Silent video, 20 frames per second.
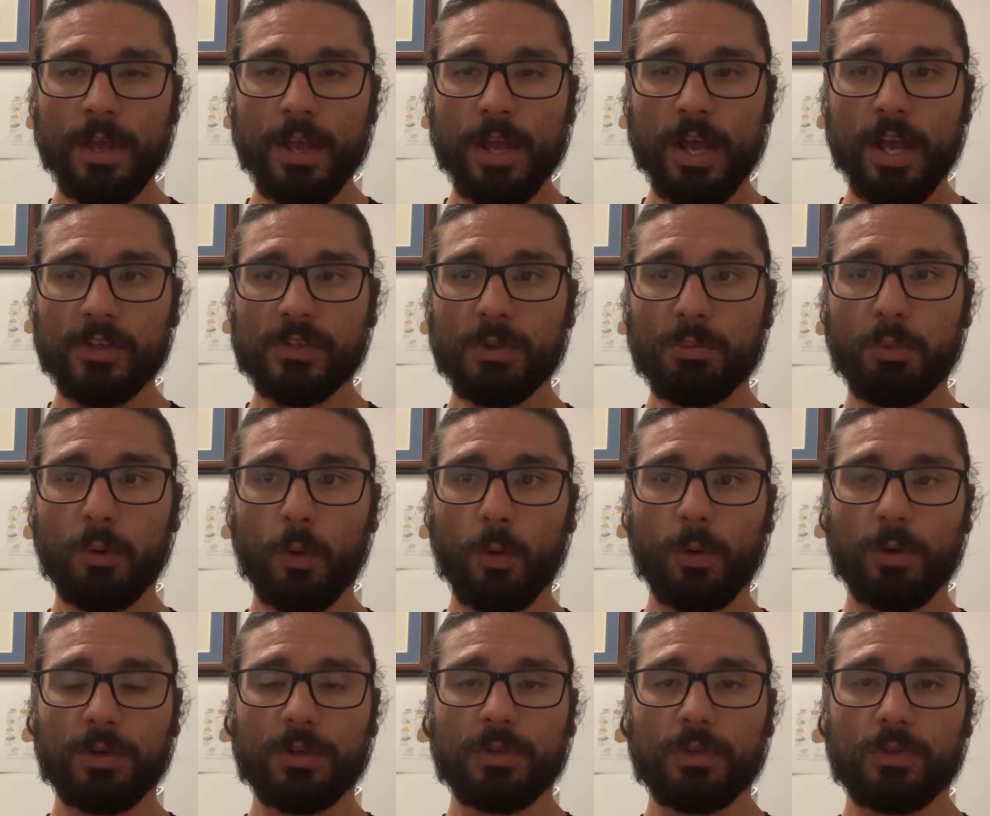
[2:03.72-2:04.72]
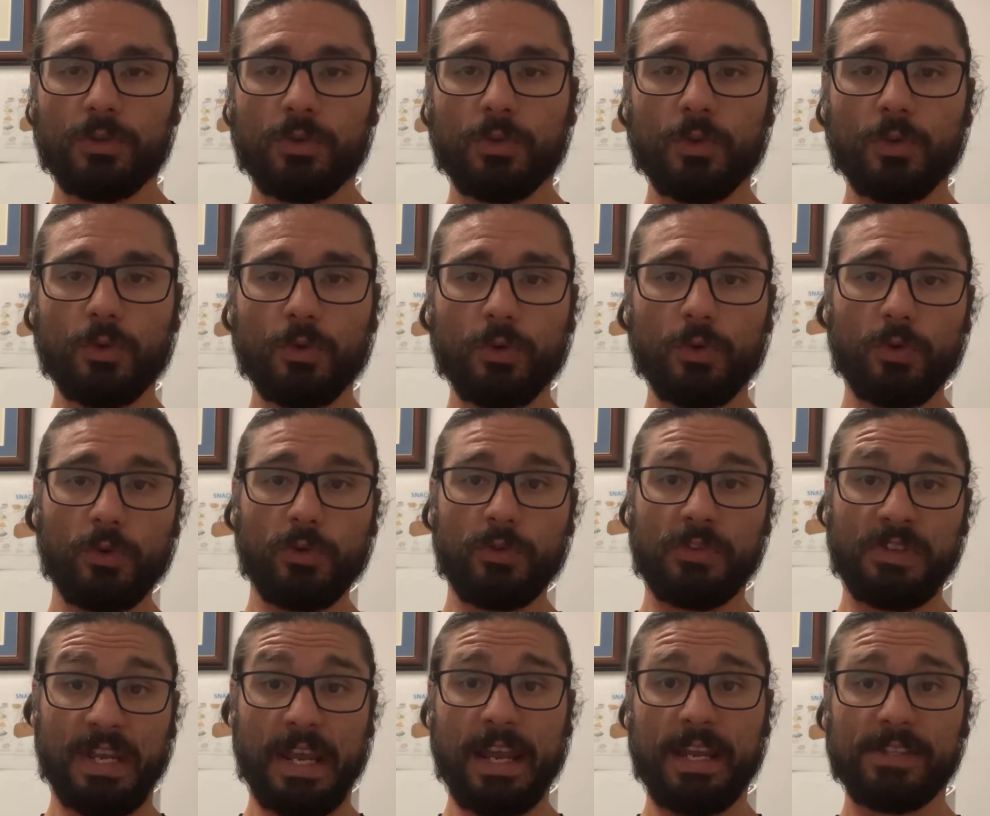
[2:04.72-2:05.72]
It's important to
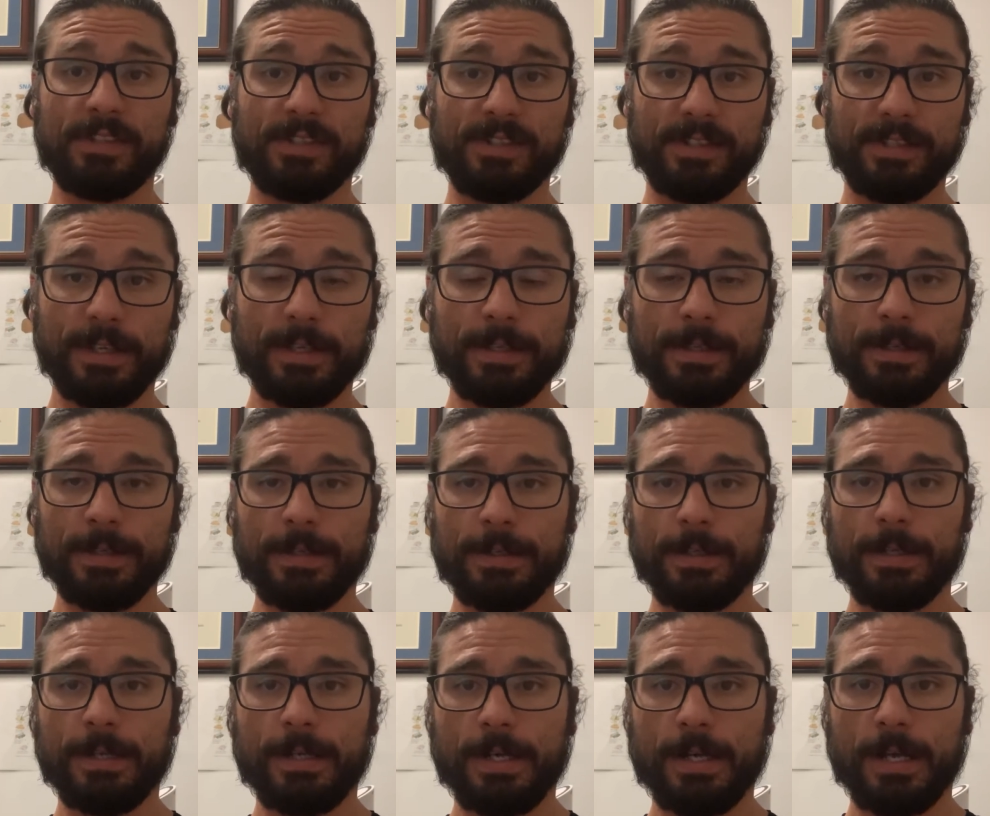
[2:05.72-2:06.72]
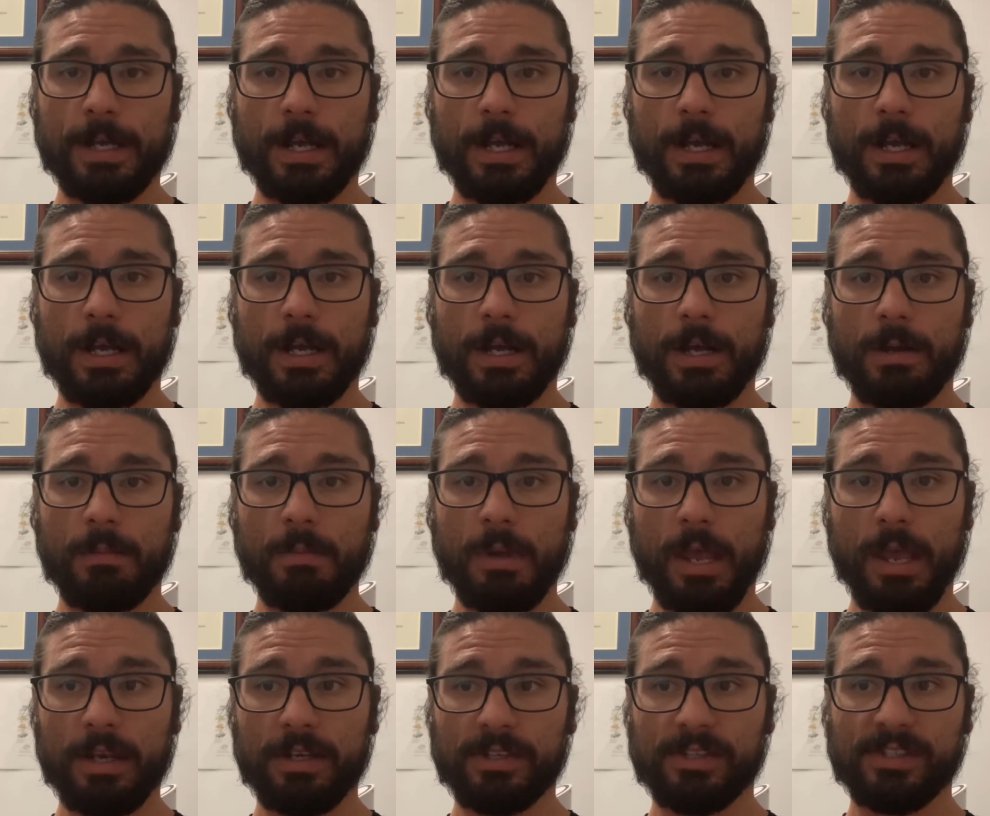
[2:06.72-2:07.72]
test
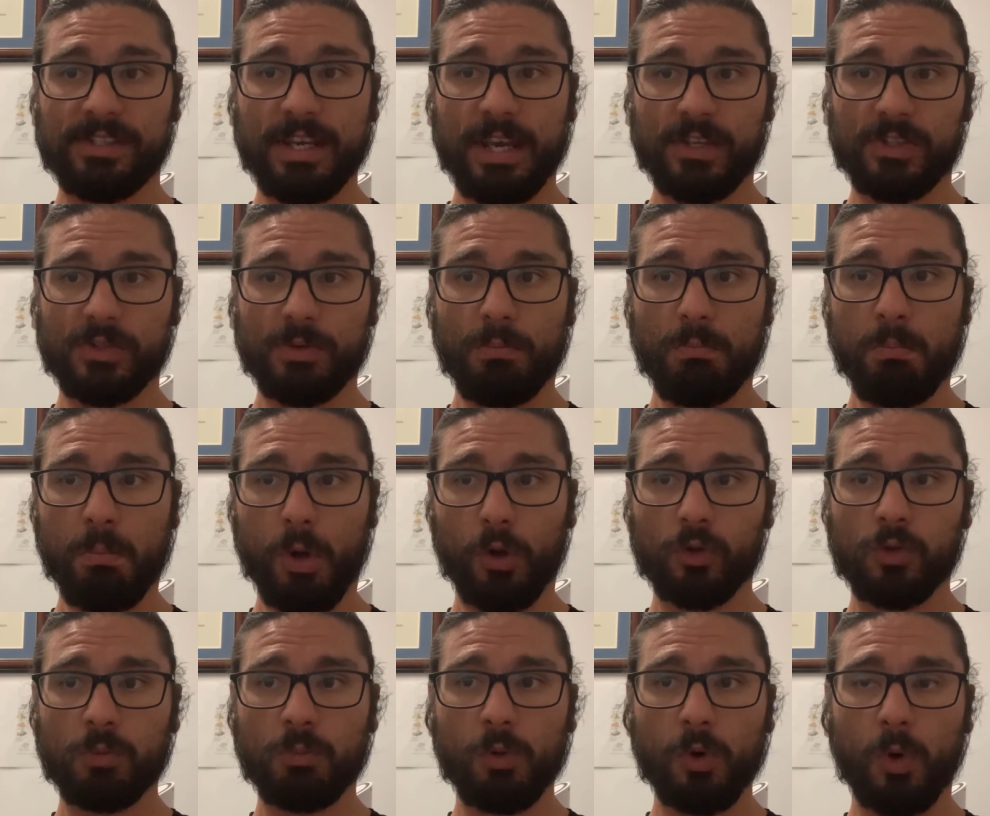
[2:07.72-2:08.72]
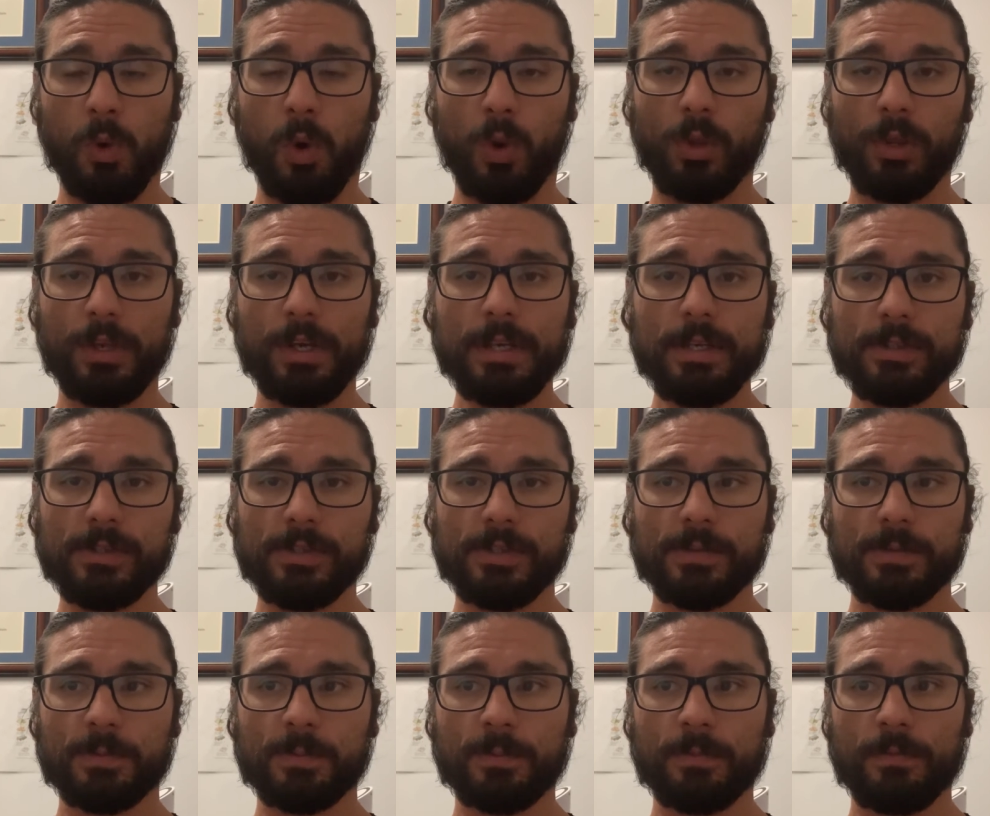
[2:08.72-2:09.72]
and assess multiple qualities
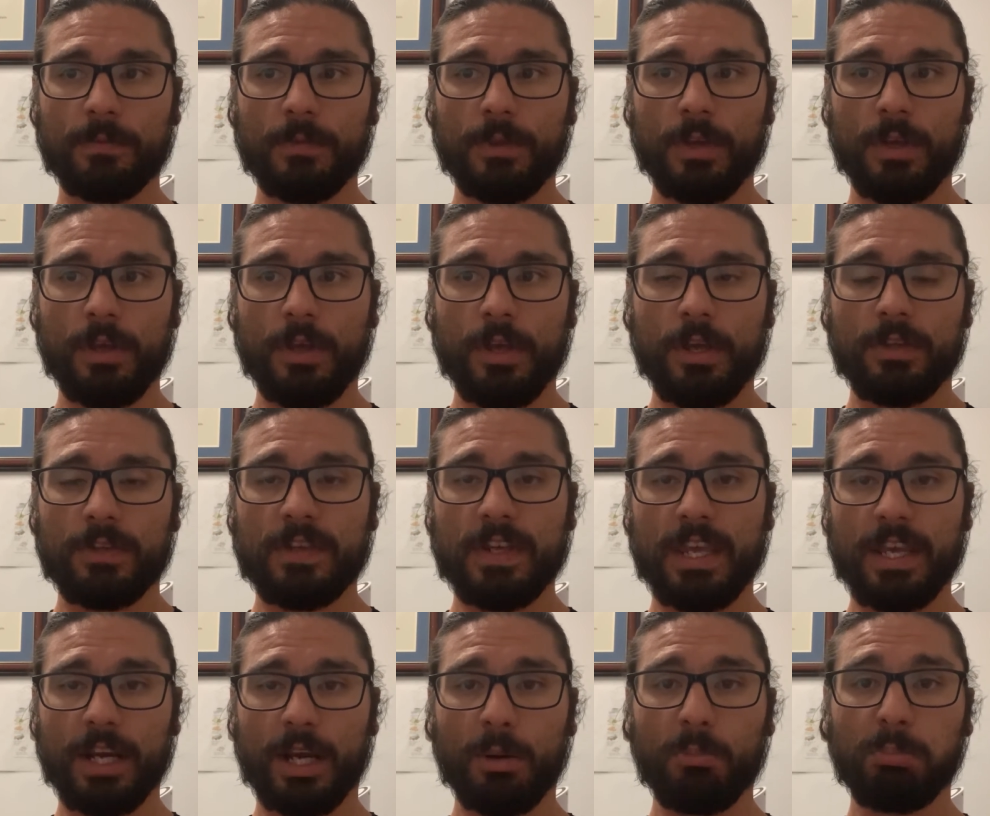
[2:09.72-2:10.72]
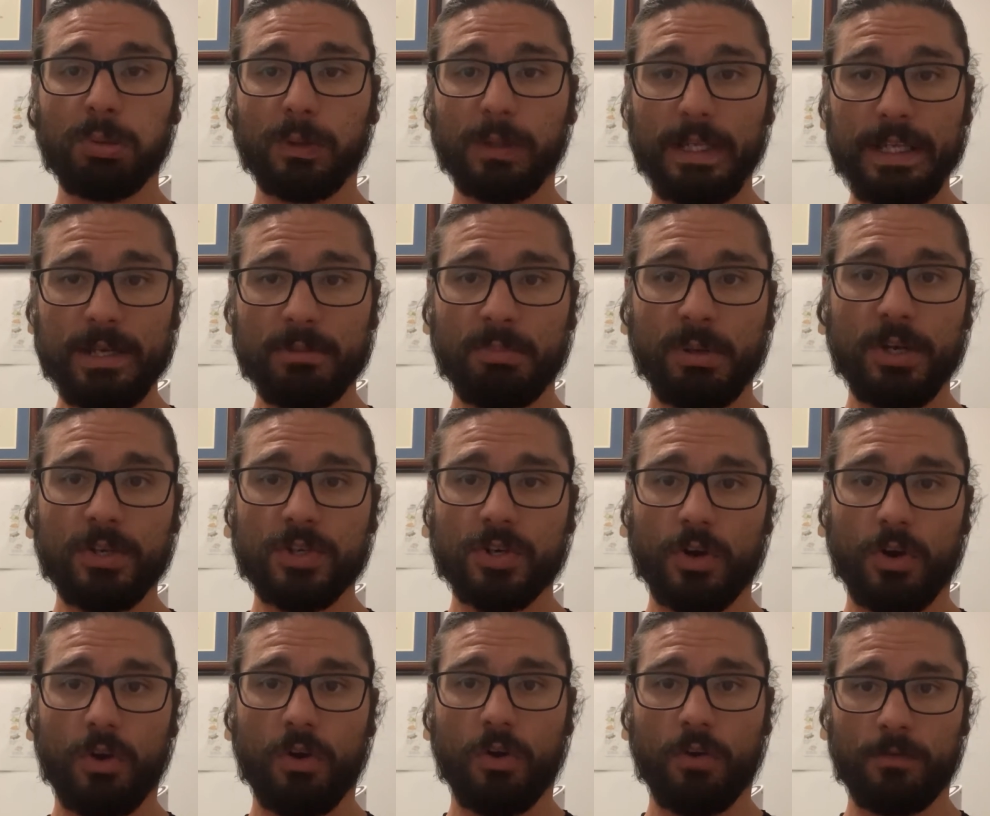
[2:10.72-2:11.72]
to get a complete picture
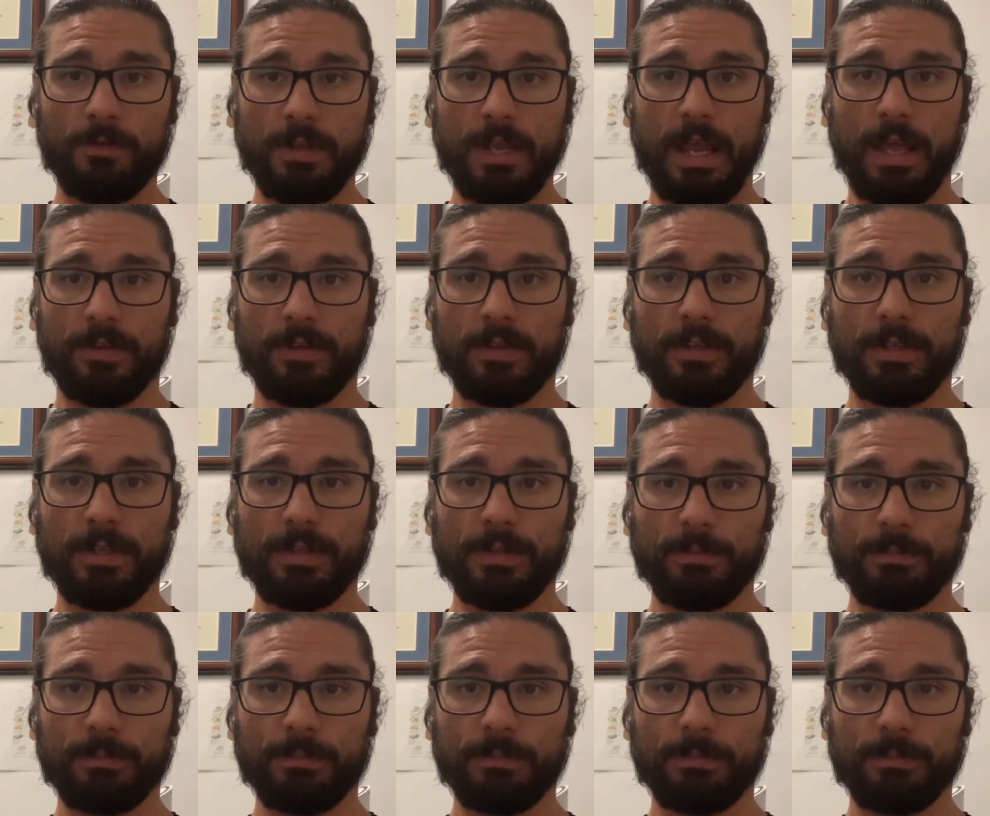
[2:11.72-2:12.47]
of the athlete.